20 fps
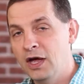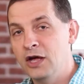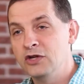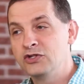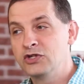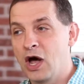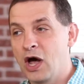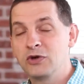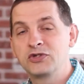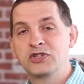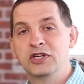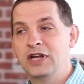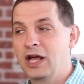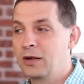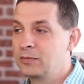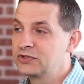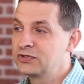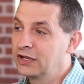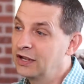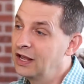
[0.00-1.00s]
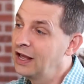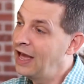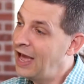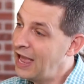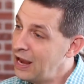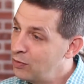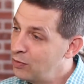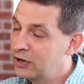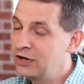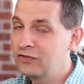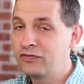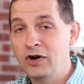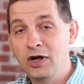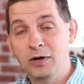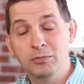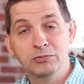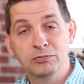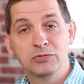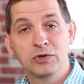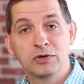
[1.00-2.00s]
So I'll sit down and say, hey, where are you
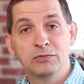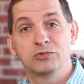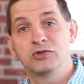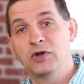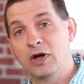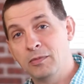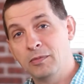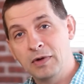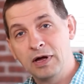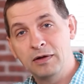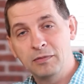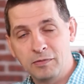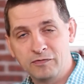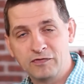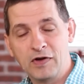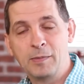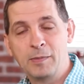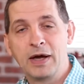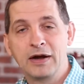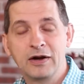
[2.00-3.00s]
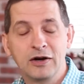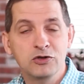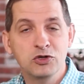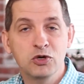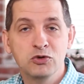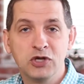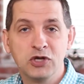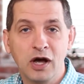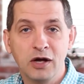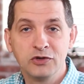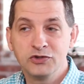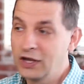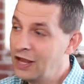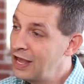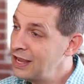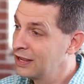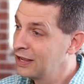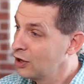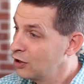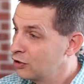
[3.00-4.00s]
from? So if I'm out here in Utah, I'll say,
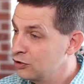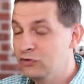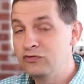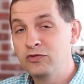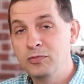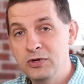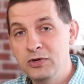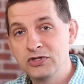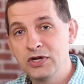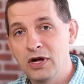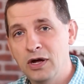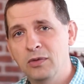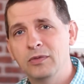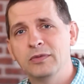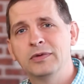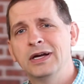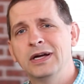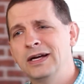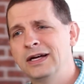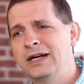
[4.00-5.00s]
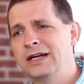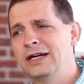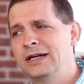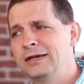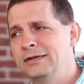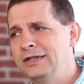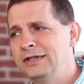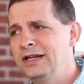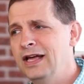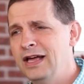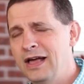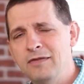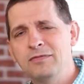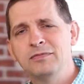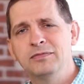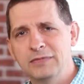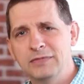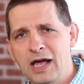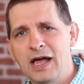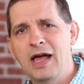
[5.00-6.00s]
hey, you from Utah? Yeah,
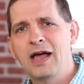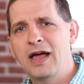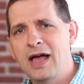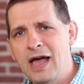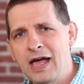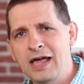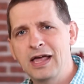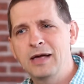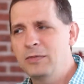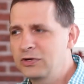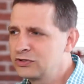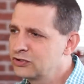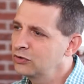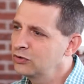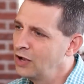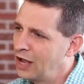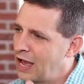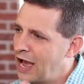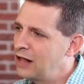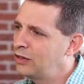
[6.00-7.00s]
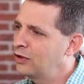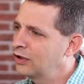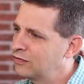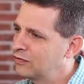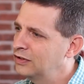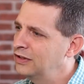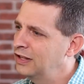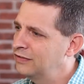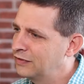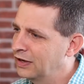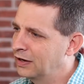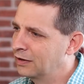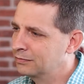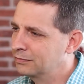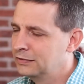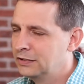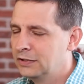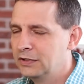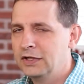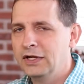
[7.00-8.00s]
I am. So how long have you lived there?
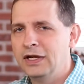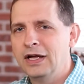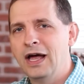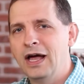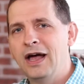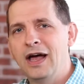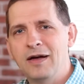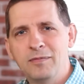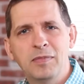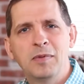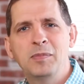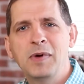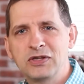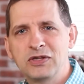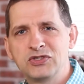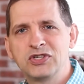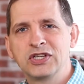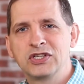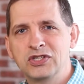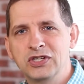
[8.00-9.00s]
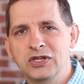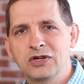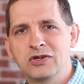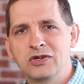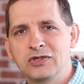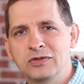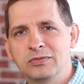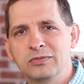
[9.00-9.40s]
About 6 years.